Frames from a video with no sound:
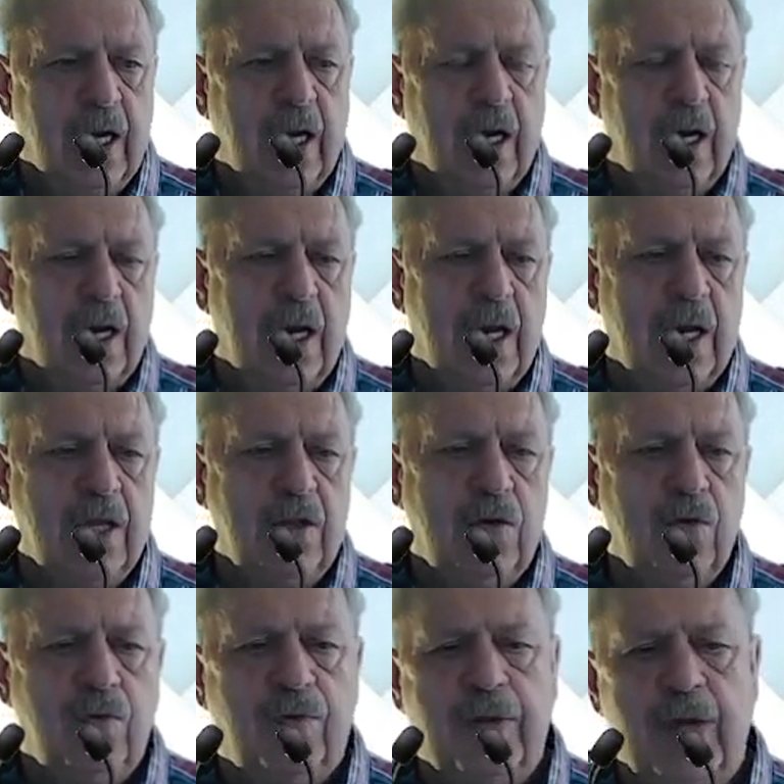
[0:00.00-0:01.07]
and
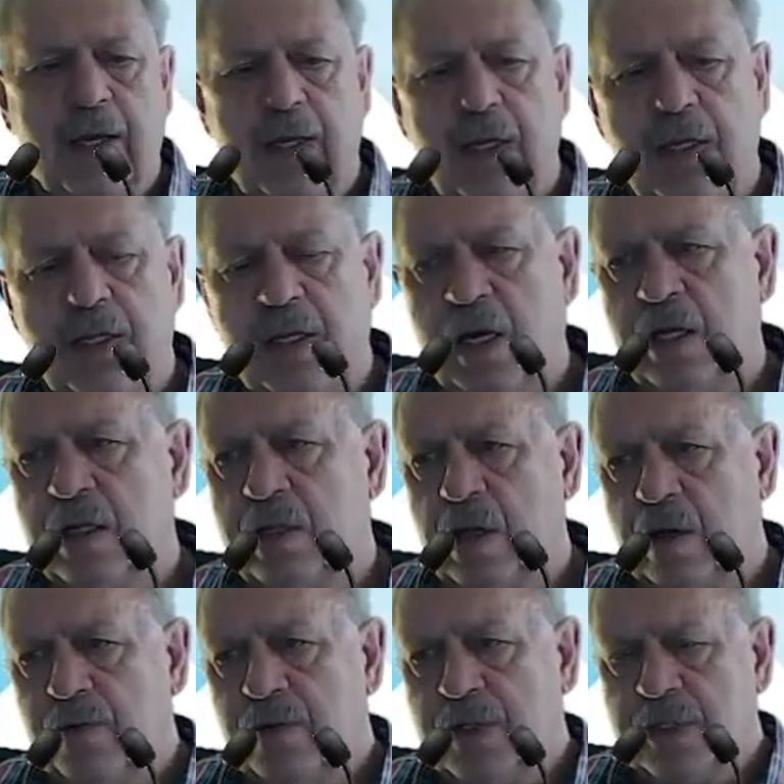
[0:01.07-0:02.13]
you've taken it out
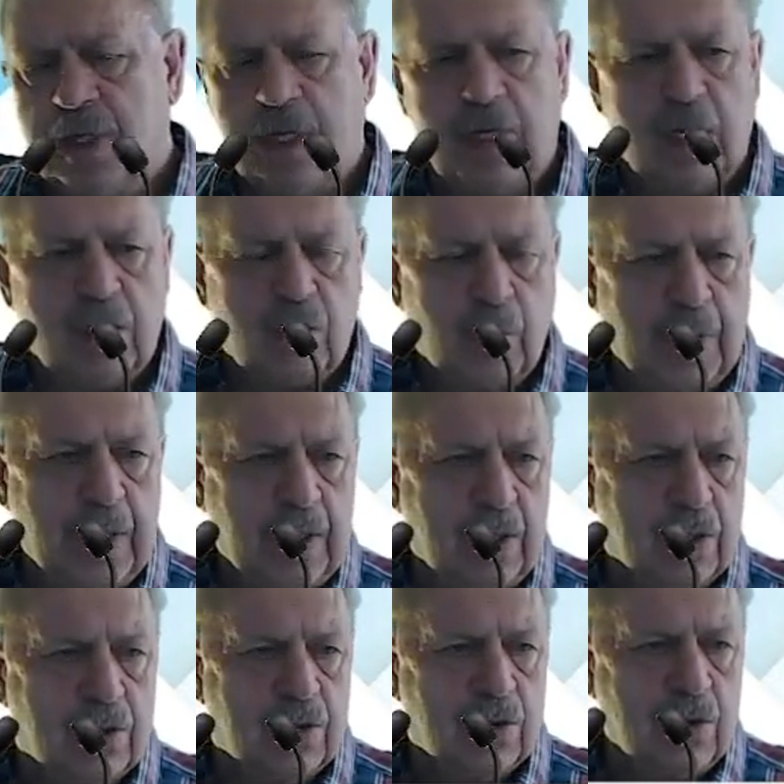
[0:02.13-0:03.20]
over, say, a
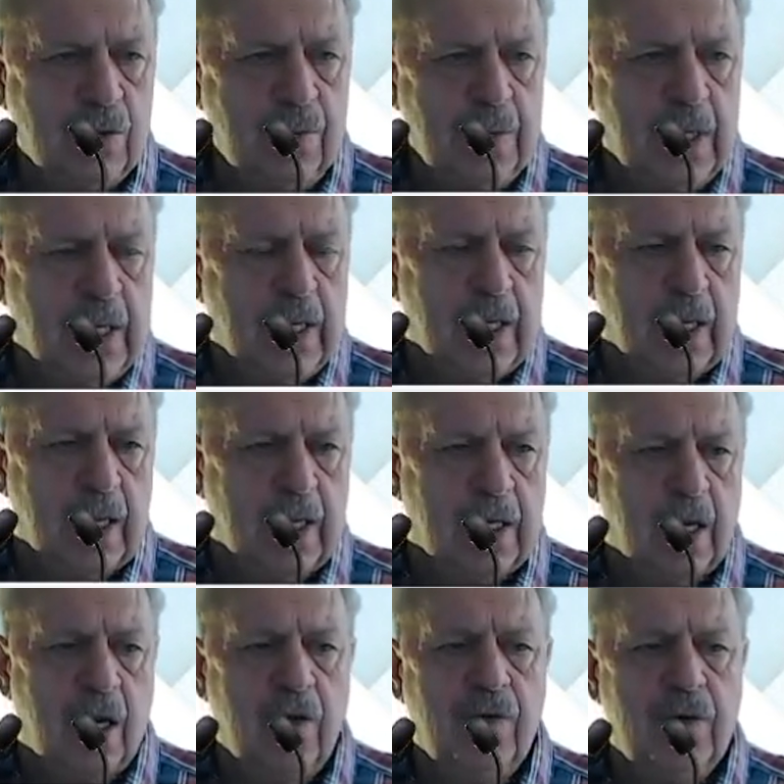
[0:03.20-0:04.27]
20-year term,
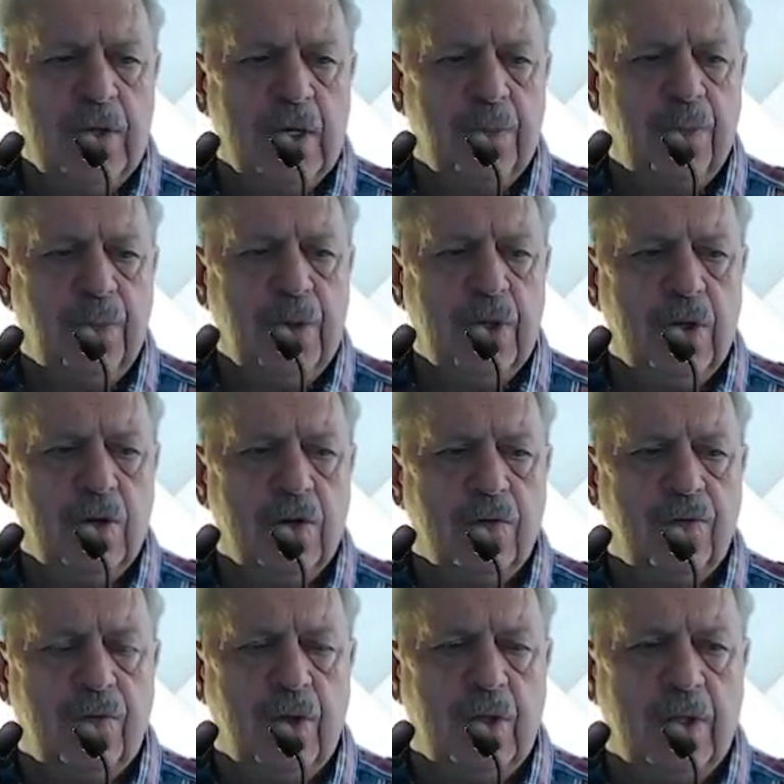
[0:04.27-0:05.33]
and over that period of
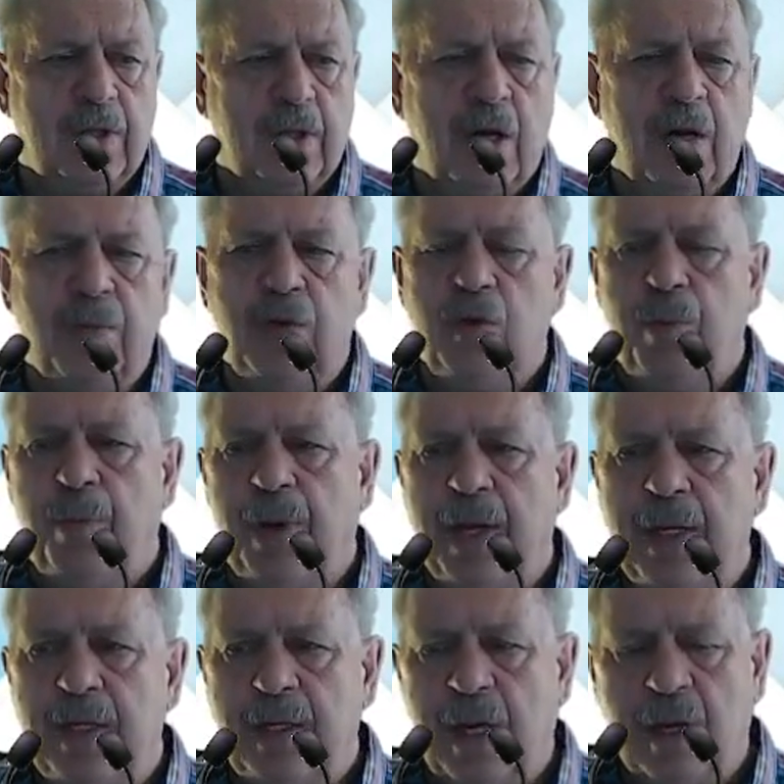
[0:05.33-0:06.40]
time you pay
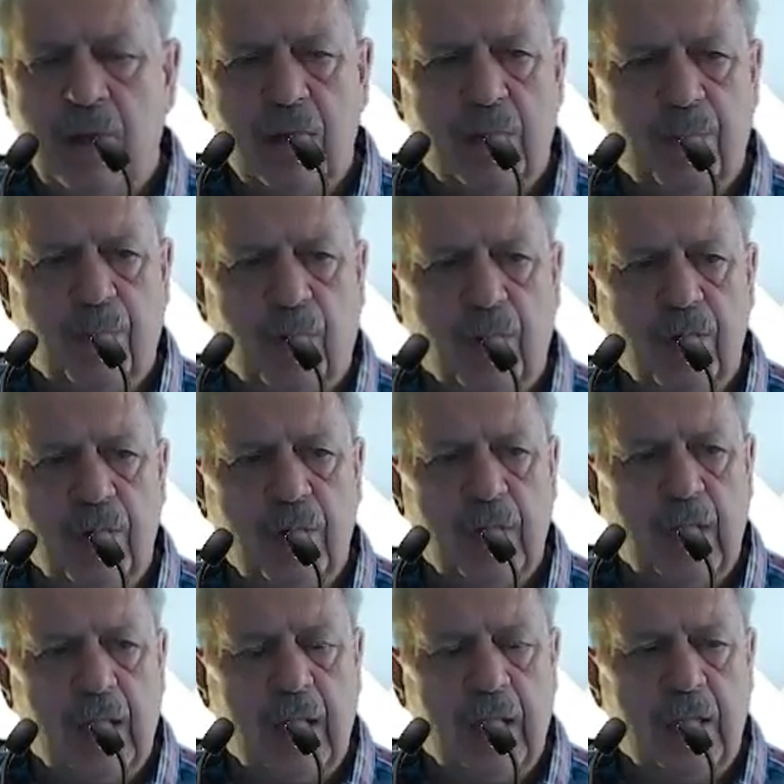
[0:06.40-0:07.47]
down the bond,
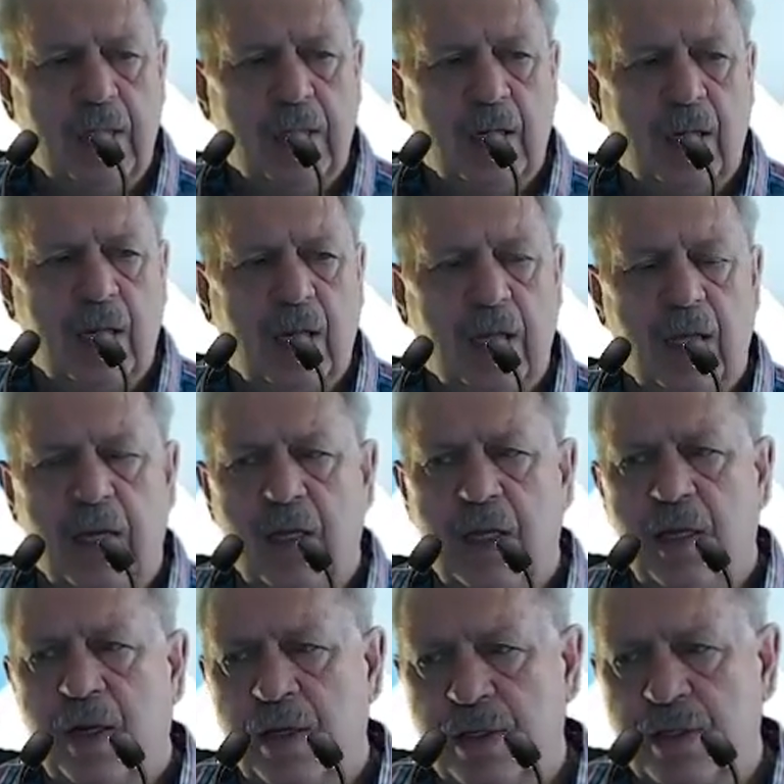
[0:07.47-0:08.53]
and
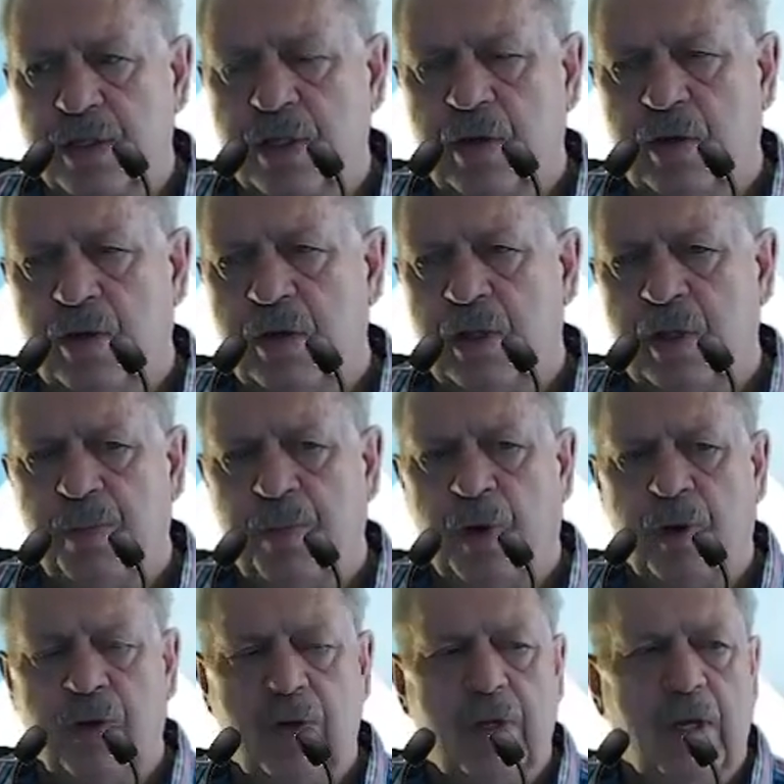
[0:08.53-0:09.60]
the risk on that
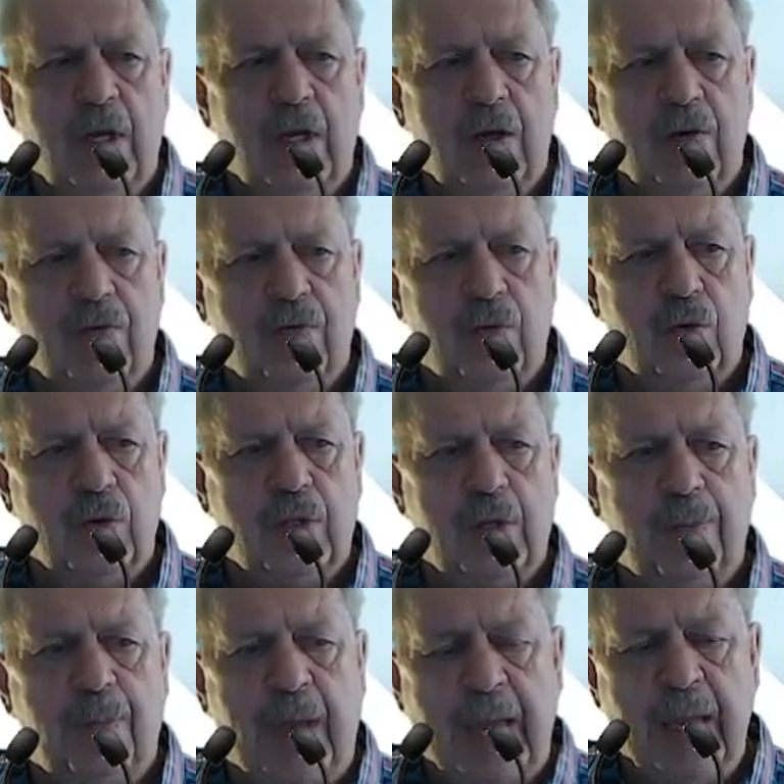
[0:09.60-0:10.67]
bond for the
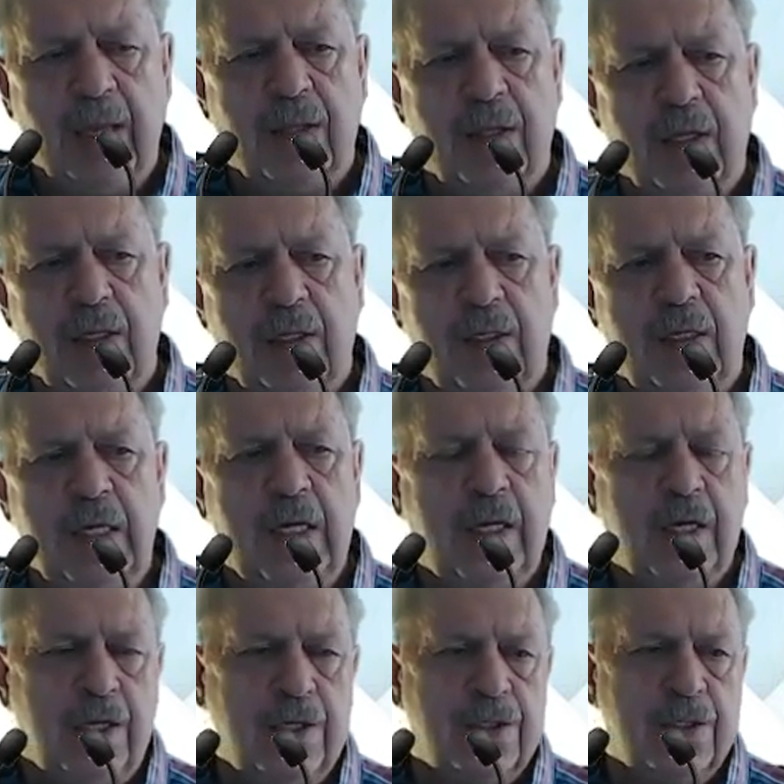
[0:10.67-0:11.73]
bank then
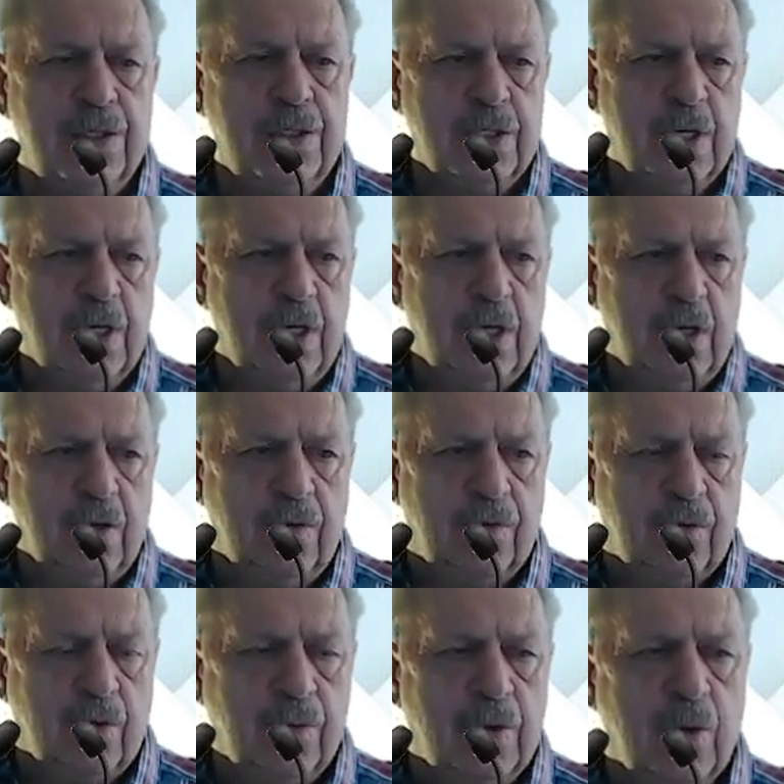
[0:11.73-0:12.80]
decreases
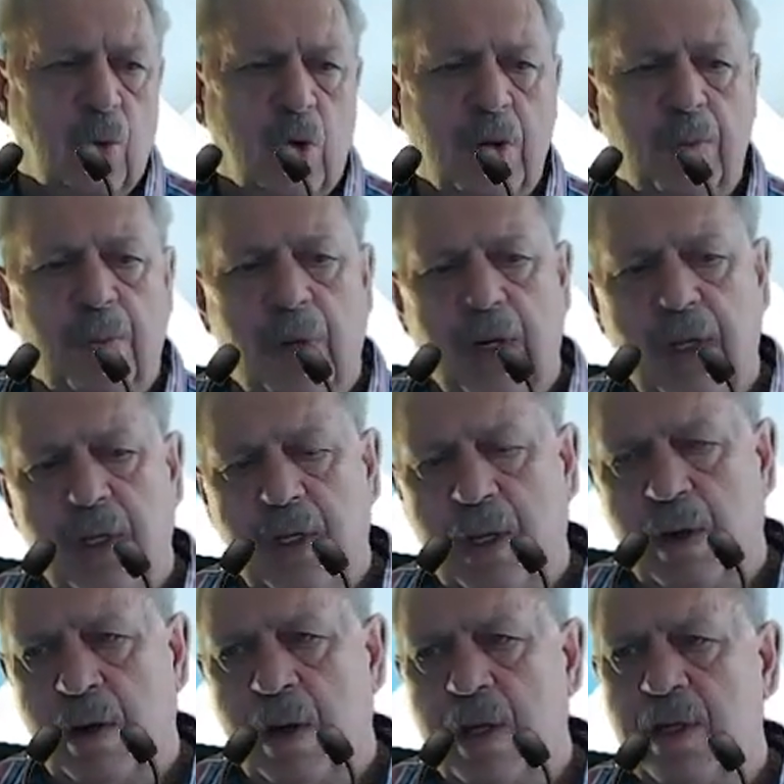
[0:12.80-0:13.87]
from the 1 million
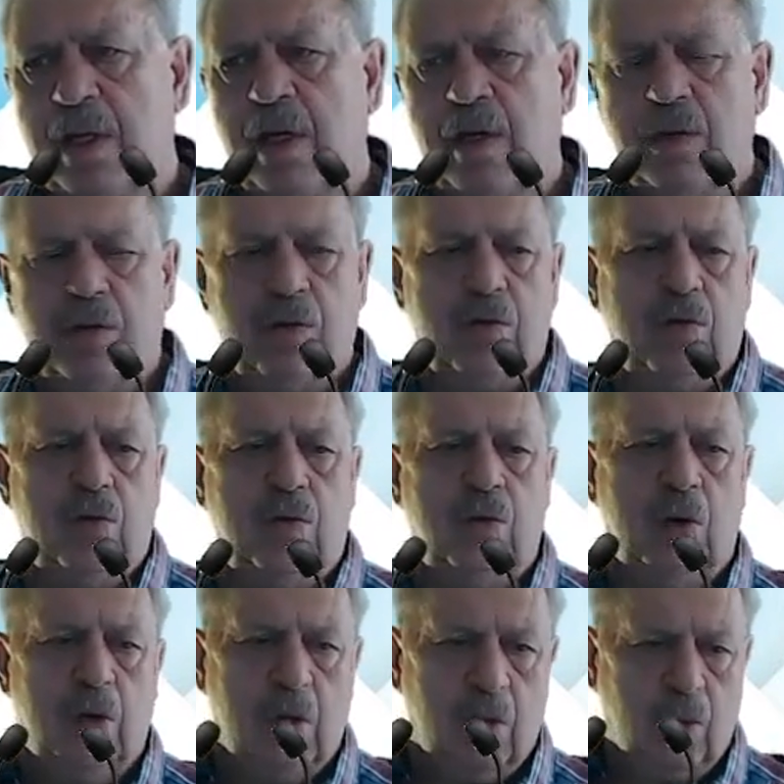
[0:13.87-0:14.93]
right down to
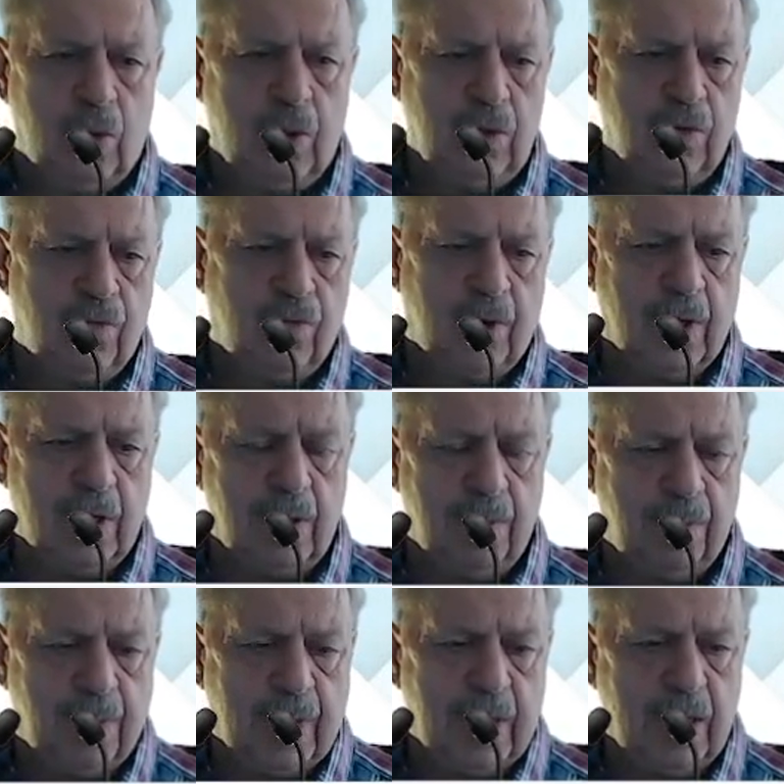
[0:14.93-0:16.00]
when you finally
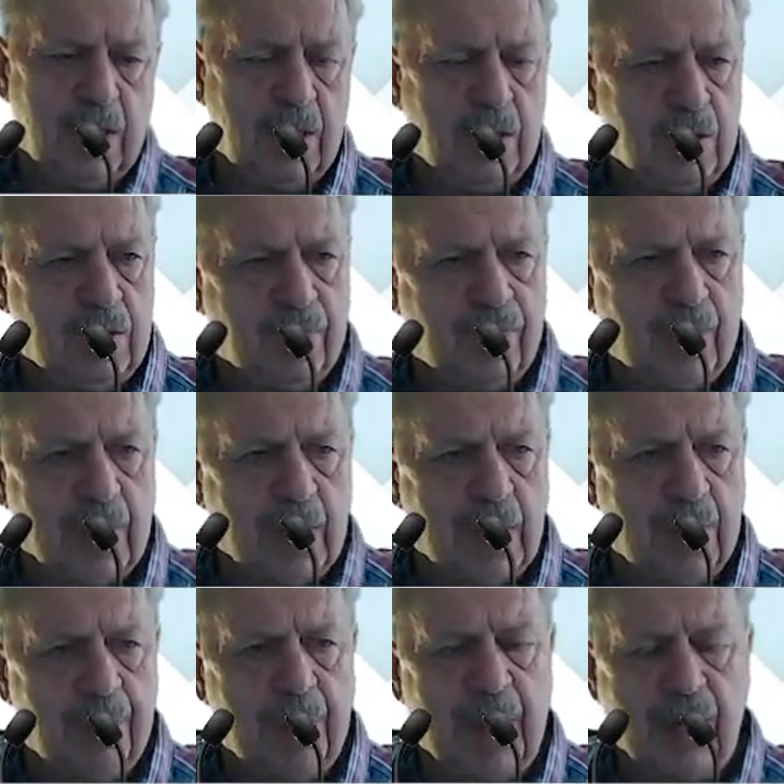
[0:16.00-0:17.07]
pay the final
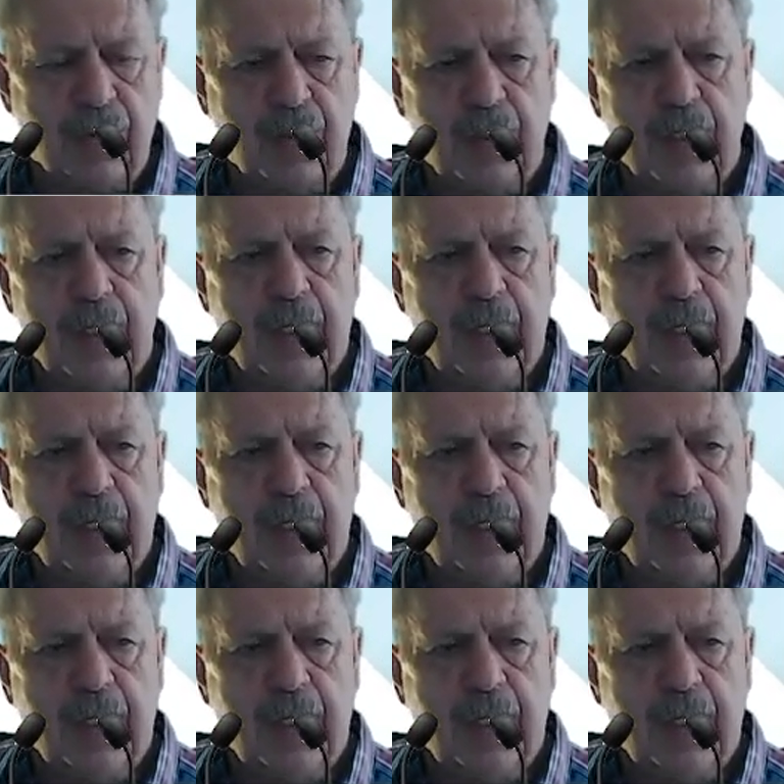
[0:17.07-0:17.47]
amount.